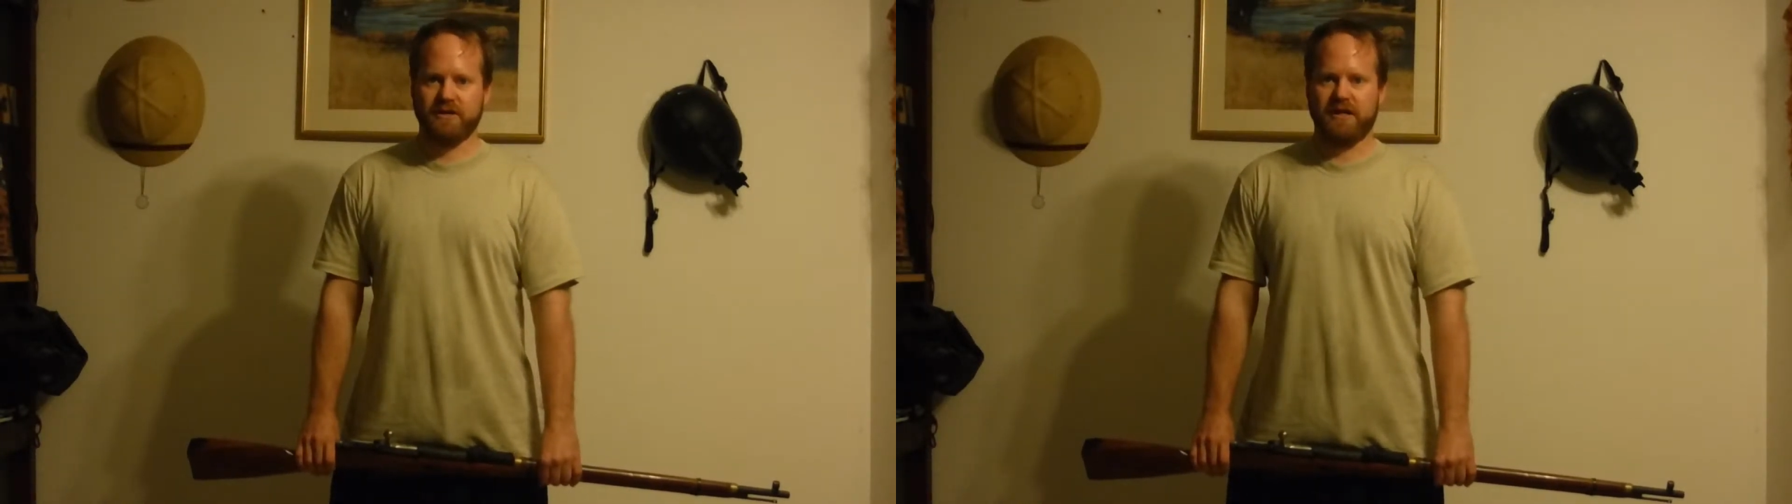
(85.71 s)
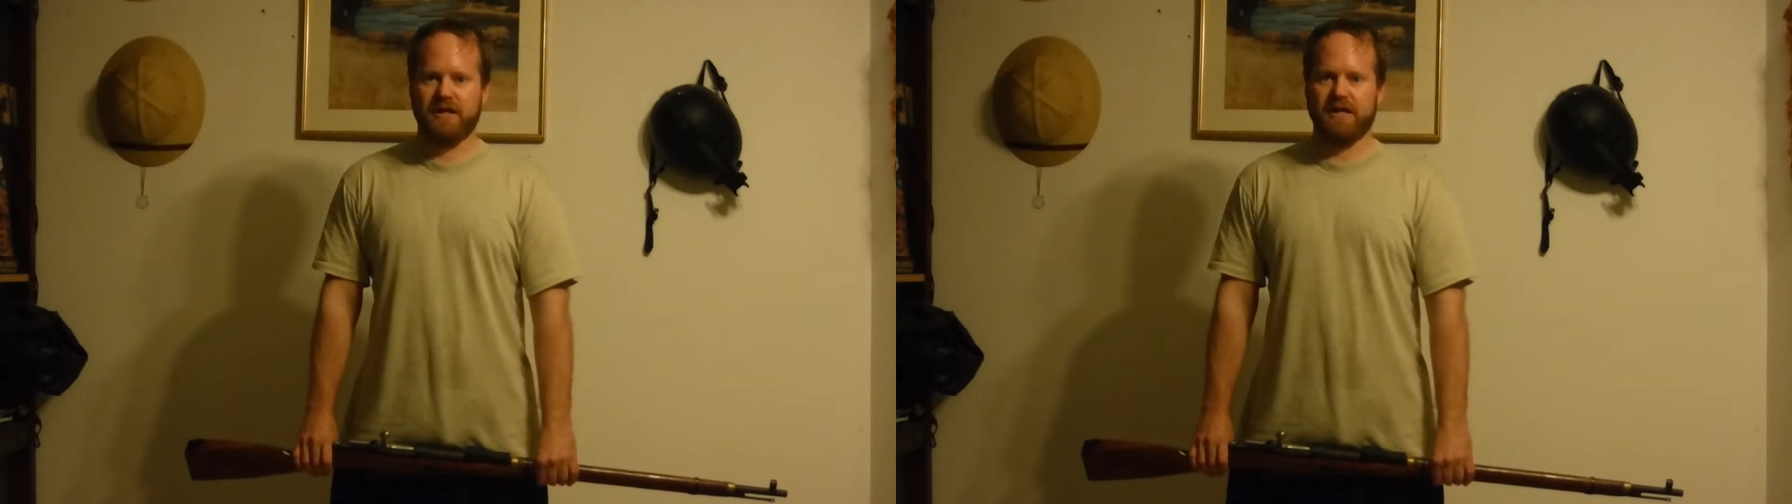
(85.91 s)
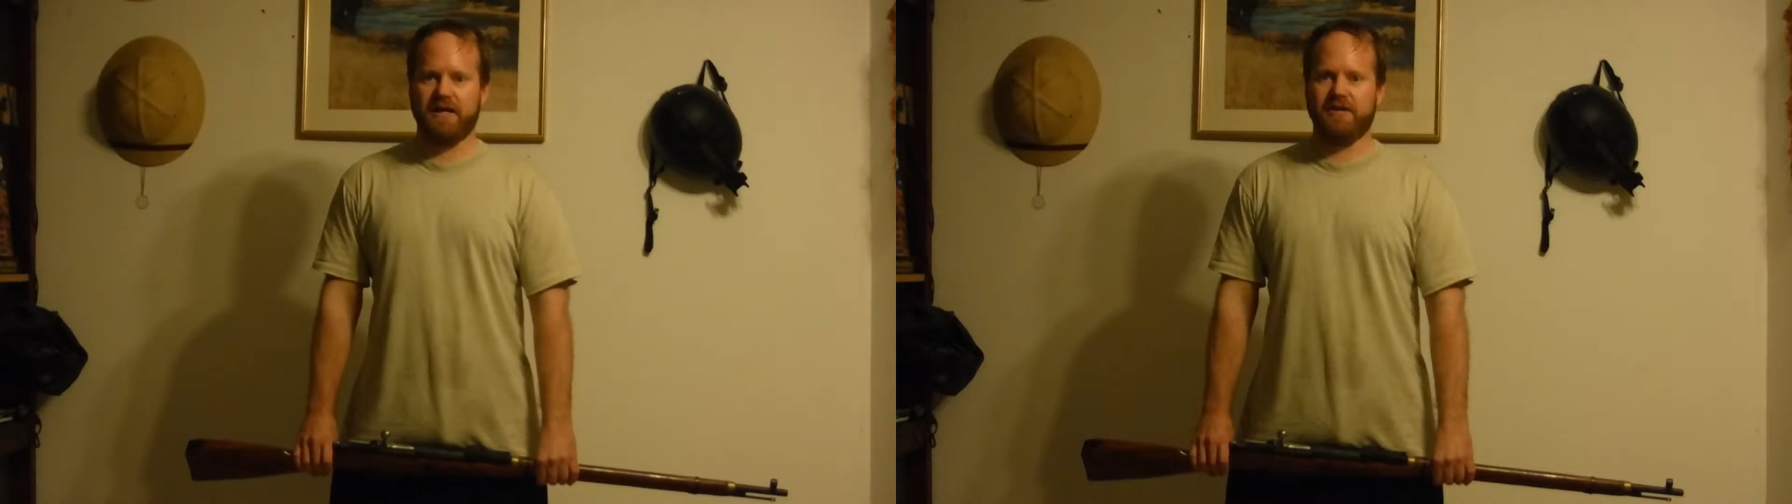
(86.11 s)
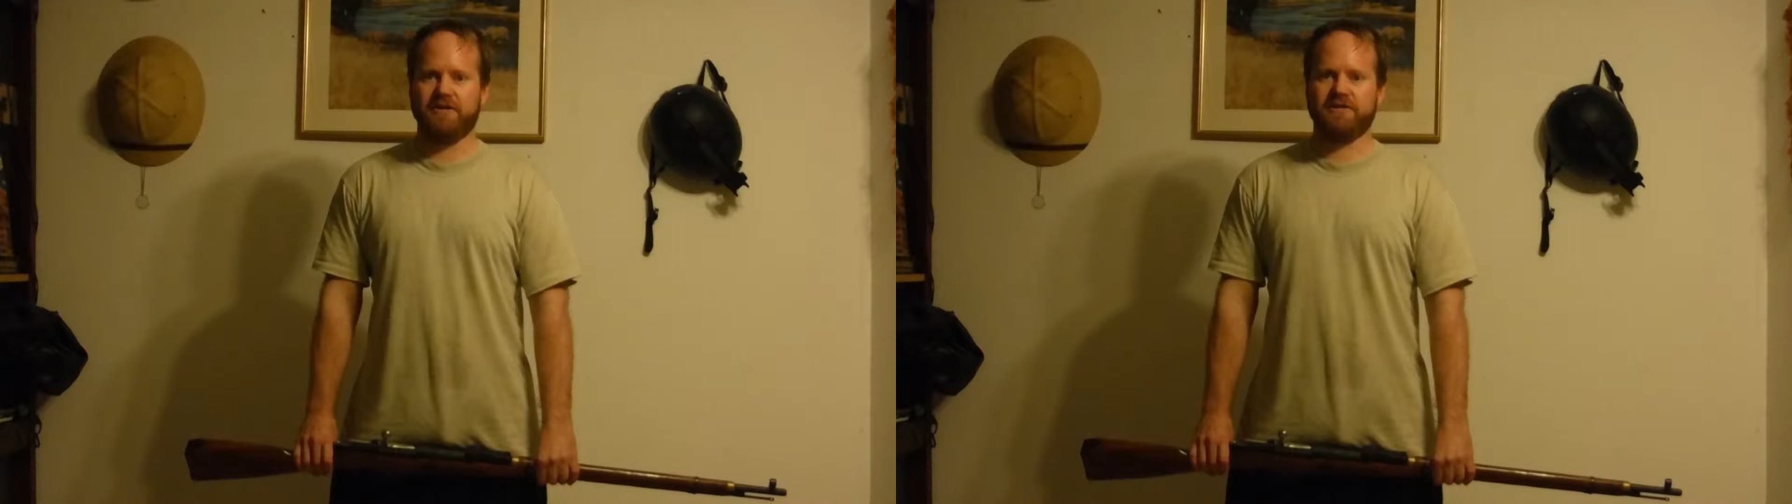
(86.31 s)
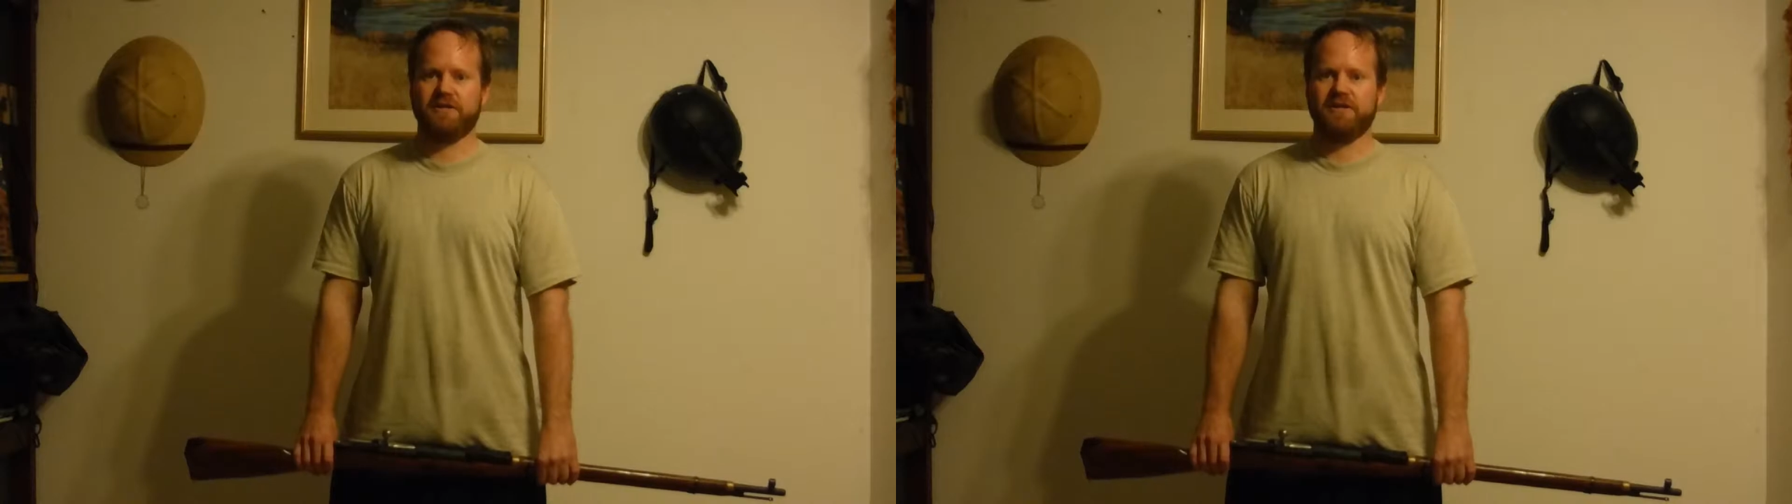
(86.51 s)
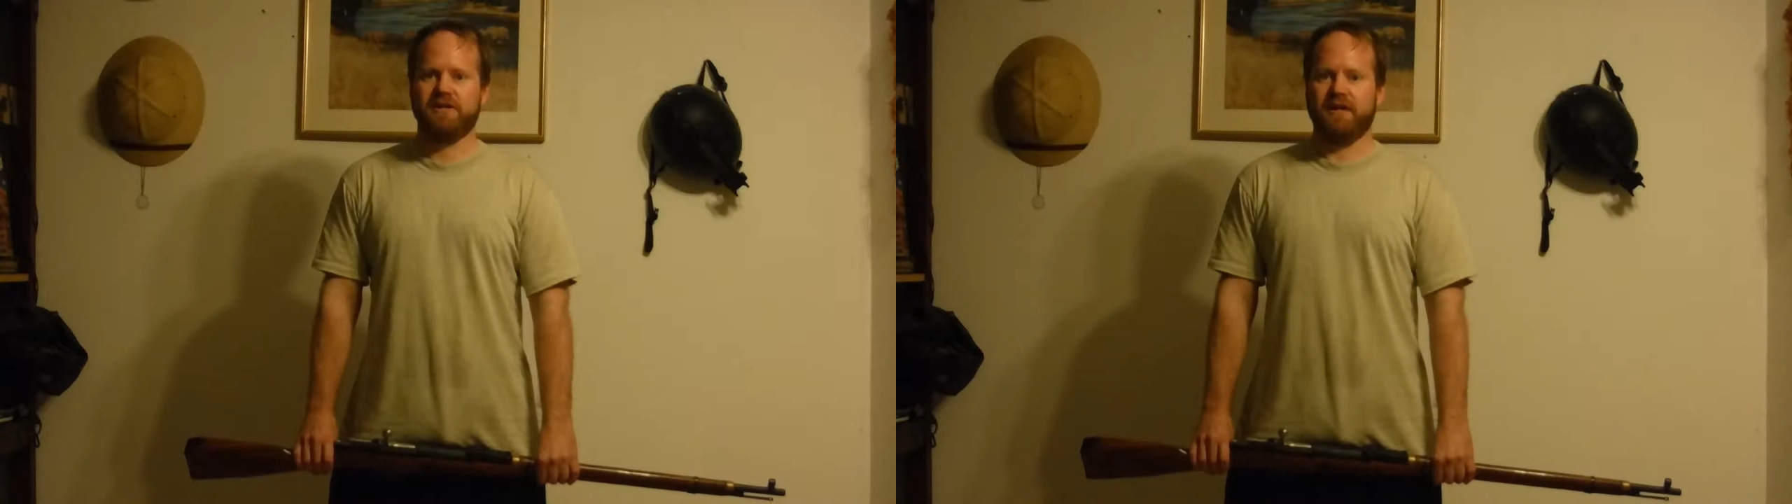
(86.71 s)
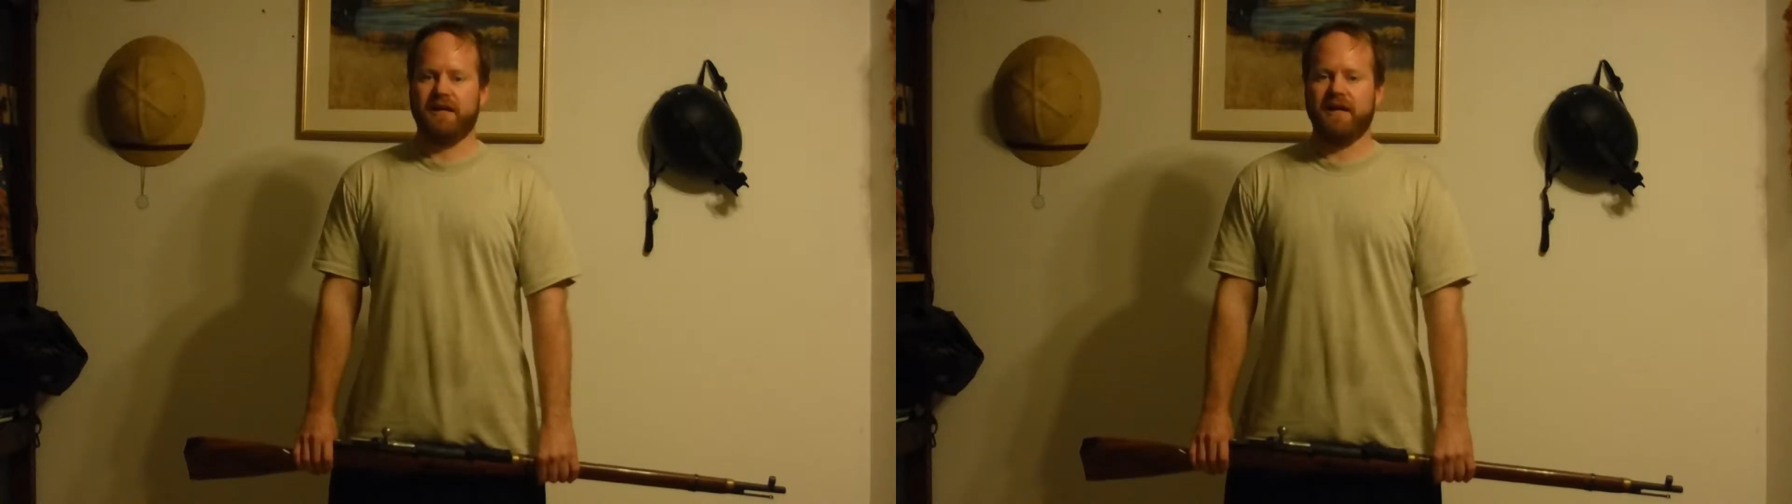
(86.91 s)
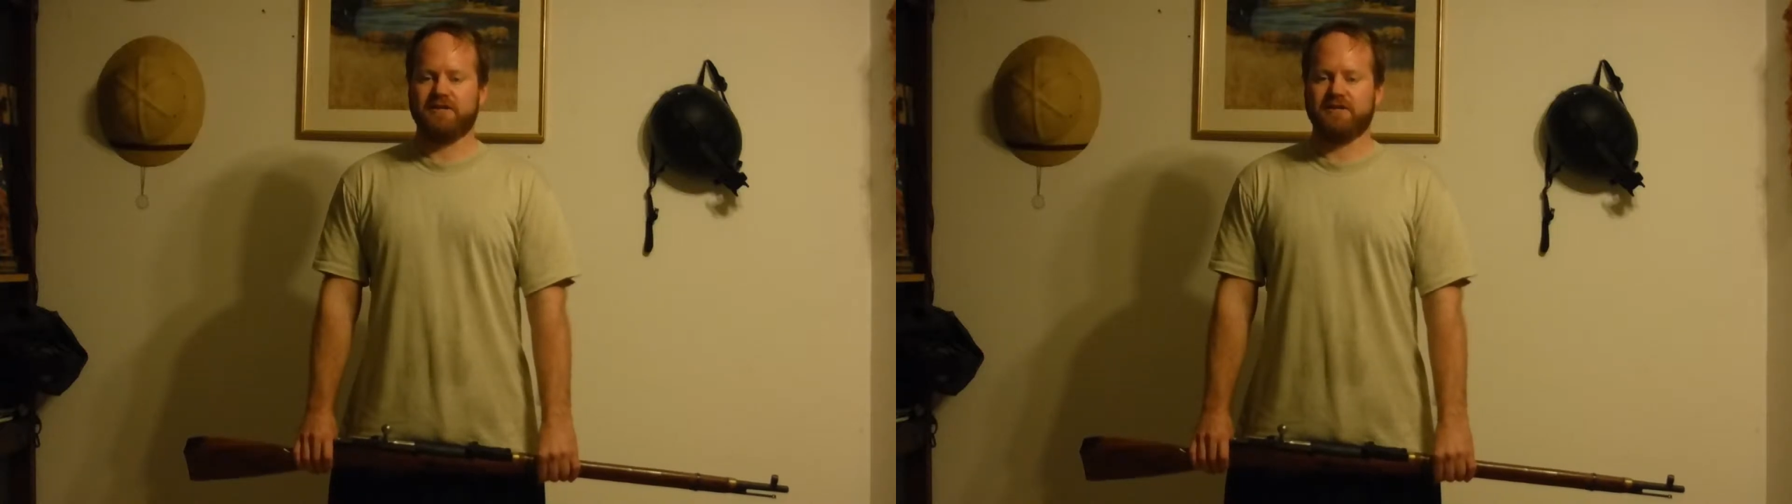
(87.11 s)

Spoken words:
and again